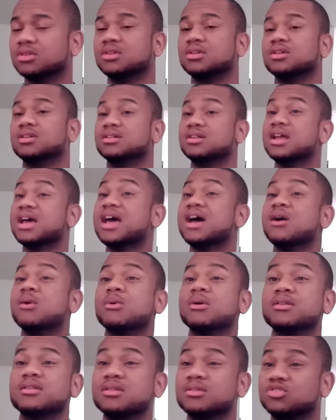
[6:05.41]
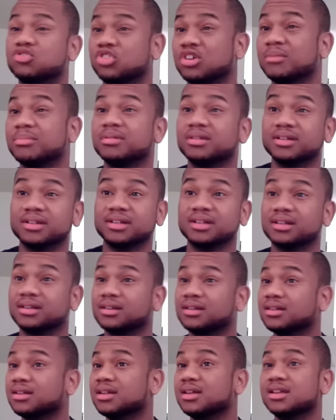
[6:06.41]
Now with dribbling,
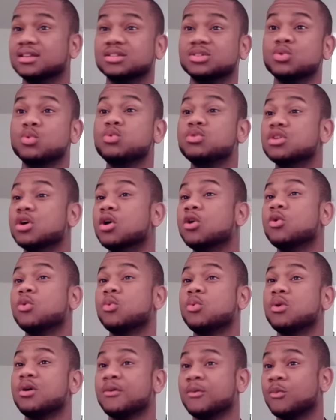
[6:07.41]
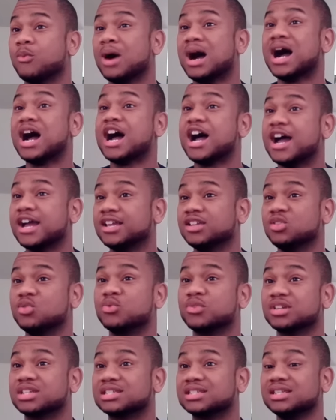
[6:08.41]
you know why you
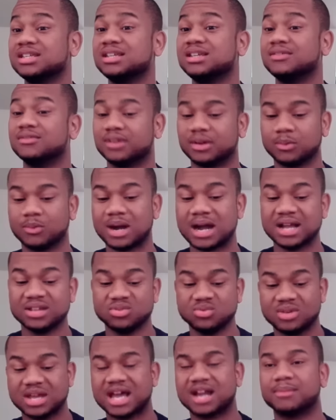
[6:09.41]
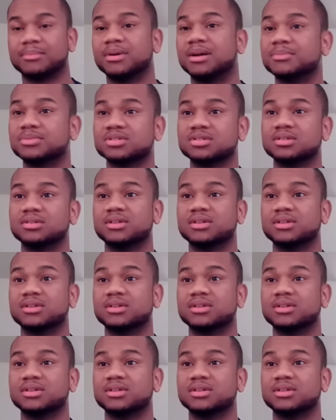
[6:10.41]
receive, like why you got a bump steal.